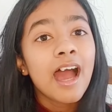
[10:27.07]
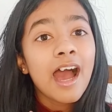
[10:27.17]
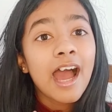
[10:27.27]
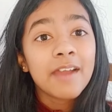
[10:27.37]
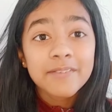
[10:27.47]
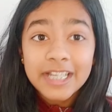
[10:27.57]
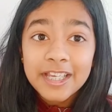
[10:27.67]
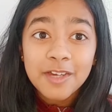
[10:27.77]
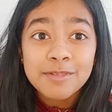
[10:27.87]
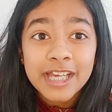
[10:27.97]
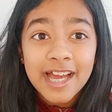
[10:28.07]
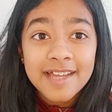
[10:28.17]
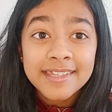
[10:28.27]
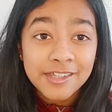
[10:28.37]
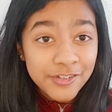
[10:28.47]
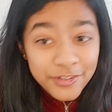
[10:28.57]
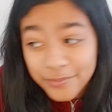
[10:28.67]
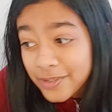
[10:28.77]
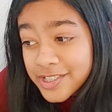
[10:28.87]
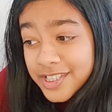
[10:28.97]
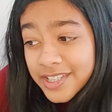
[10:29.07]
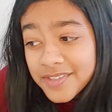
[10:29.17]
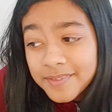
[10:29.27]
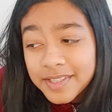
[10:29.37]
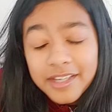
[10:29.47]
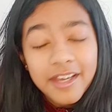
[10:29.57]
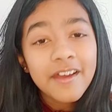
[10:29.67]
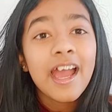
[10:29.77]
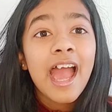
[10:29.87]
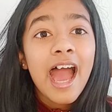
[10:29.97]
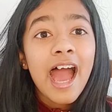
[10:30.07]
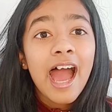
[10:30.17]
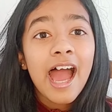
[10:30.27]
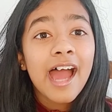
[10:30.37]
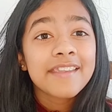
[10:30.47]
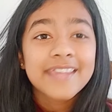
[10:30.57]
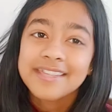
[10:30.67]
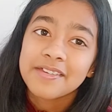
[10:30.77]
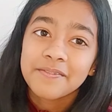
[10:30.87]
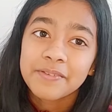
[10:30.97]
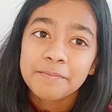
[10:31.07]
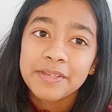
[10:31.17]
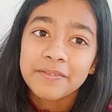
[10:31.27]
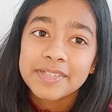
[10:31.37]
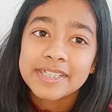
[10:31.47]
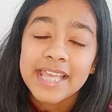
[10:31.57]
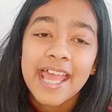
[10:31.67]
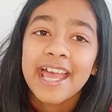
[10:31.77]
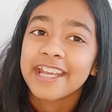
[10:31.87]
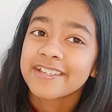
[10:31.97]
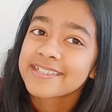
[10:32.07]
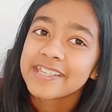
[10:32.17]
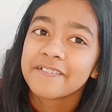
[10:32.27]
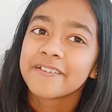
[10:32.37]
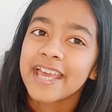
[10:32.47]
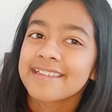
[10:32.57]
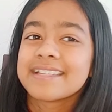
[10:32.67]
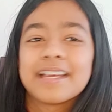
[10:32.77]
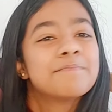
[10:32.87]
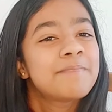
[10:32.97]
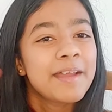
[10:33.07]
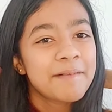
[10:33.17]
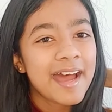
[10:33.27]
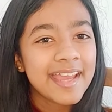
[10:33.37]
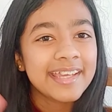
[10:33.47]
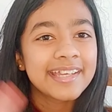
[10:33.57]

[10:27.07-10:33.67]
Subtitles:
I really hope you guys enjoyed watching this video, and that's it from me for today, and I'll see you all next time. Bye